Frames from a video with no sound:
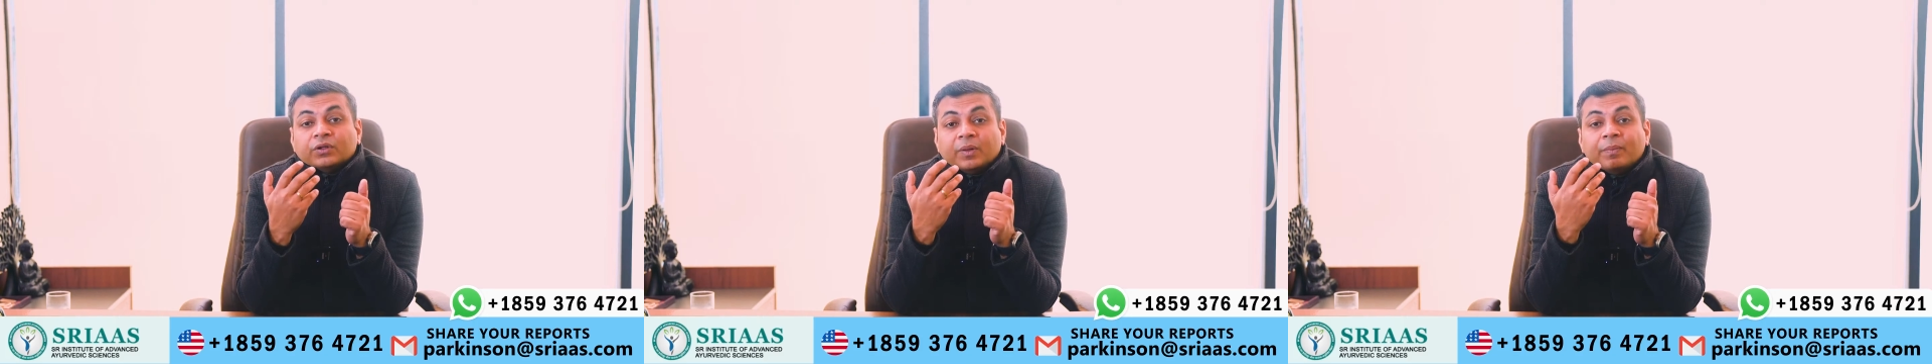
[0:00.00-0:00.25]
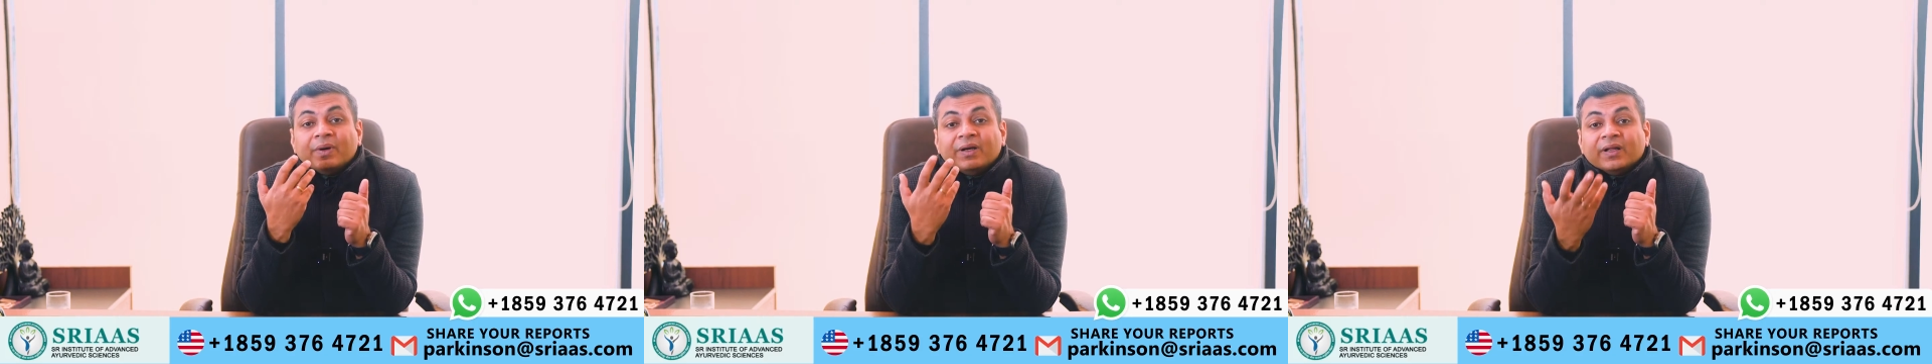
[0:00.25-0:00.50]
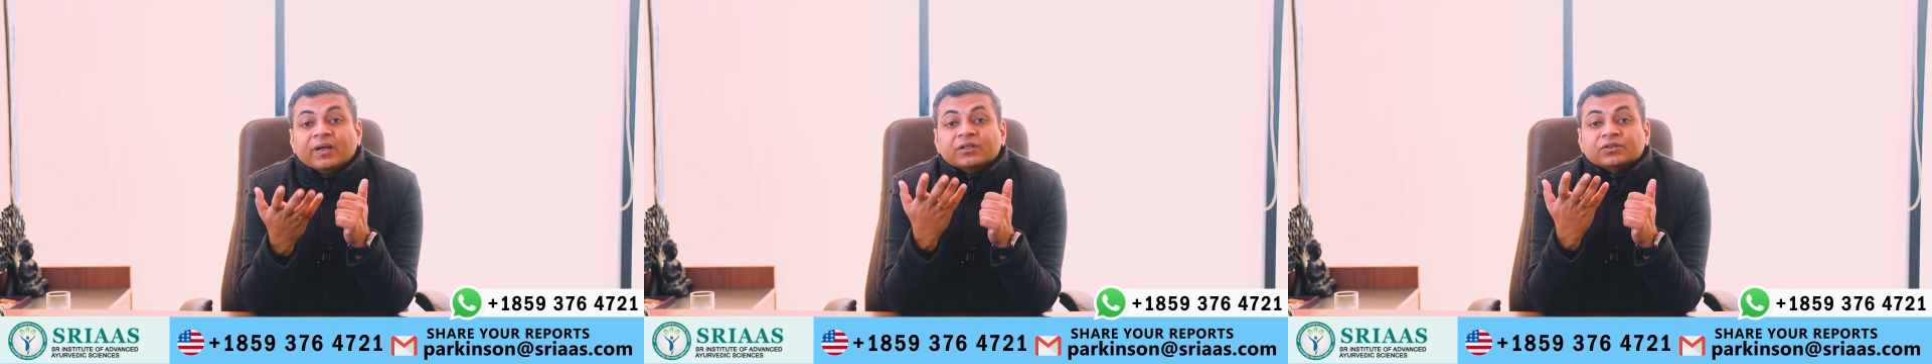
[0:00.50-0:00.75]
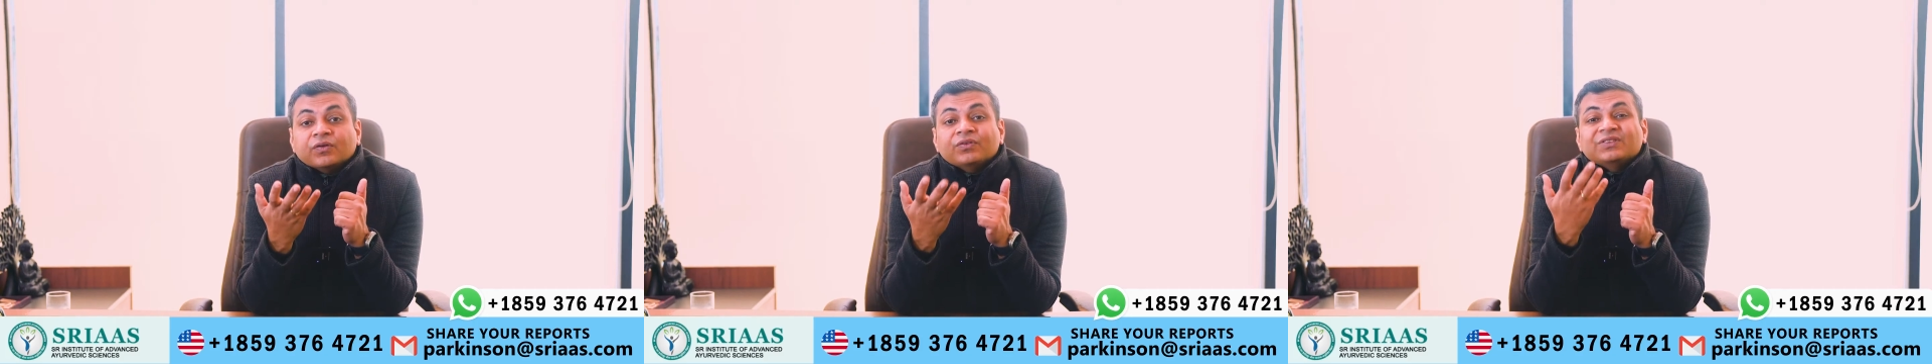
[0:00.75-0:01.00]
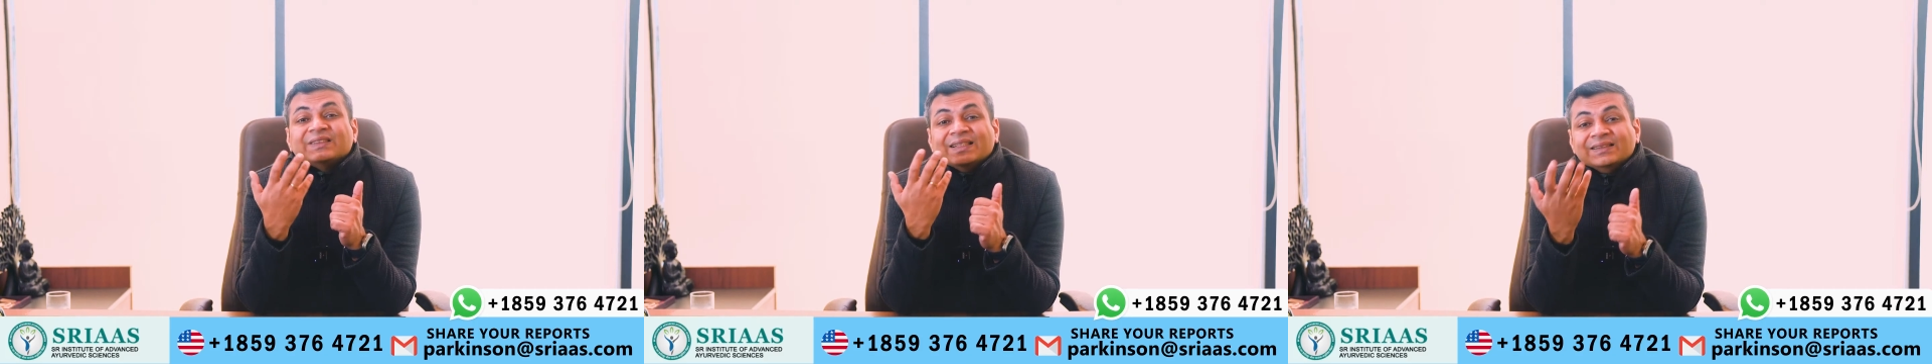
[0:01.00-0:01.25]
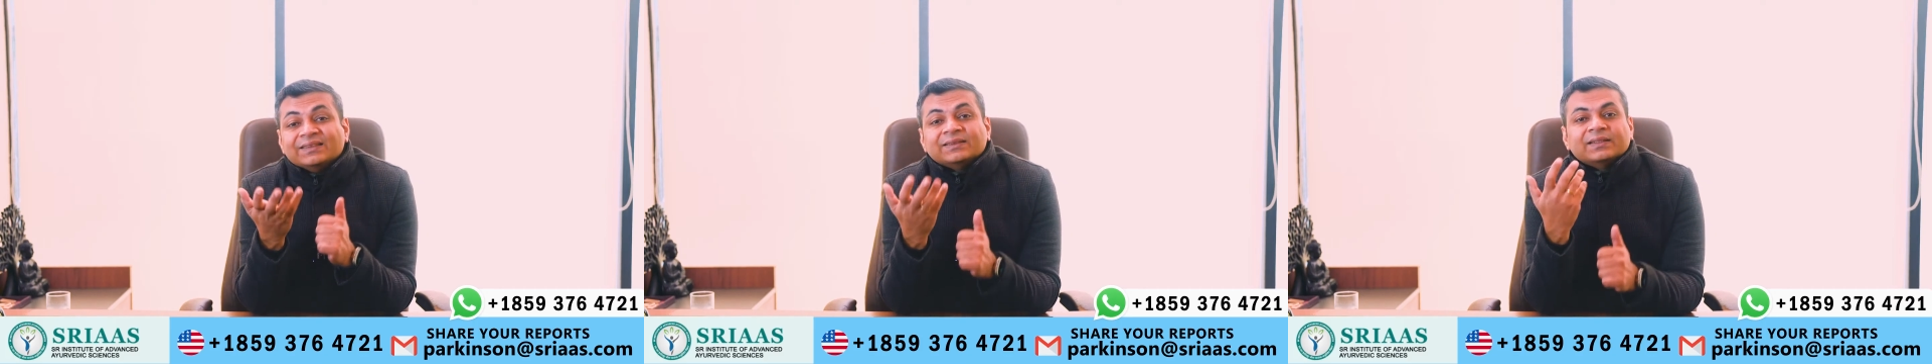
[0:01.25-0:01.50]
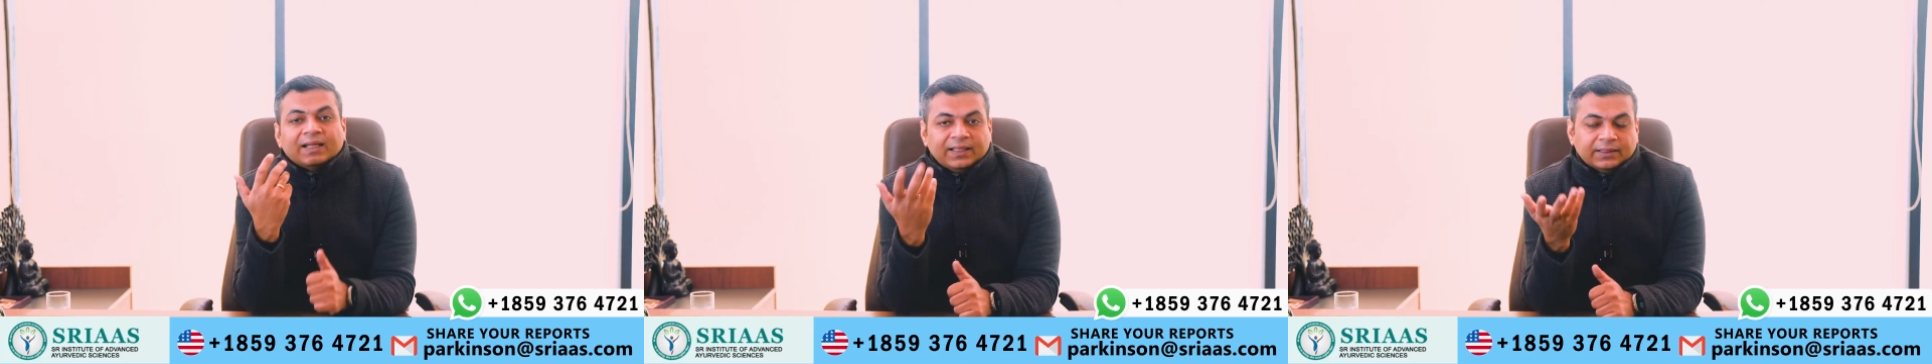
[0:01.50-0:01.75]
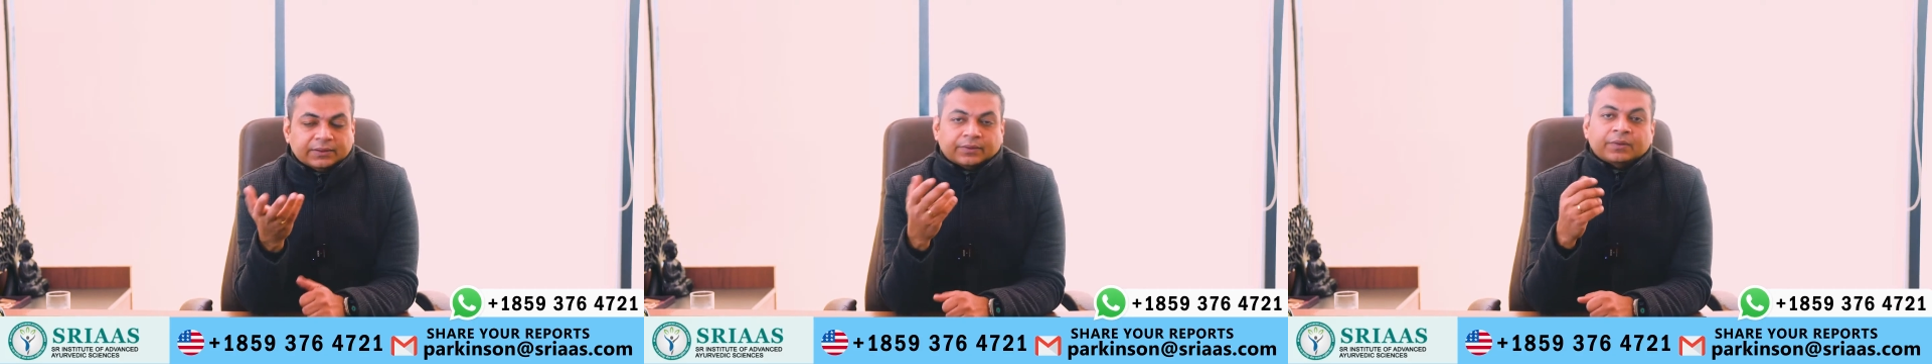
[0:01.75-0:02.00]
the maintenance of cells'
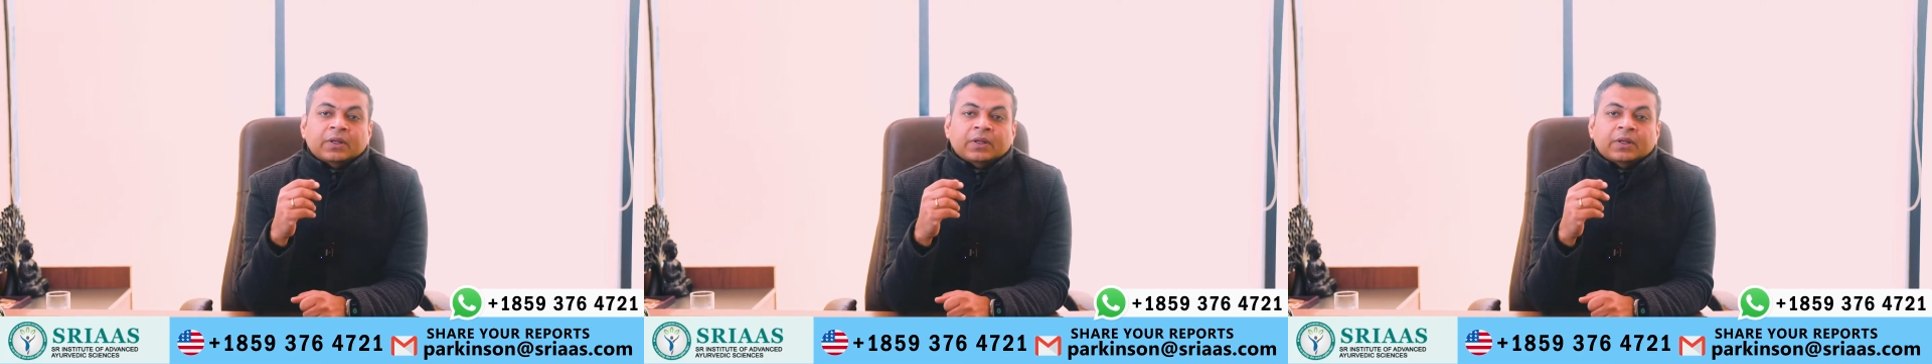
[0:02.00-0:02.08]
health.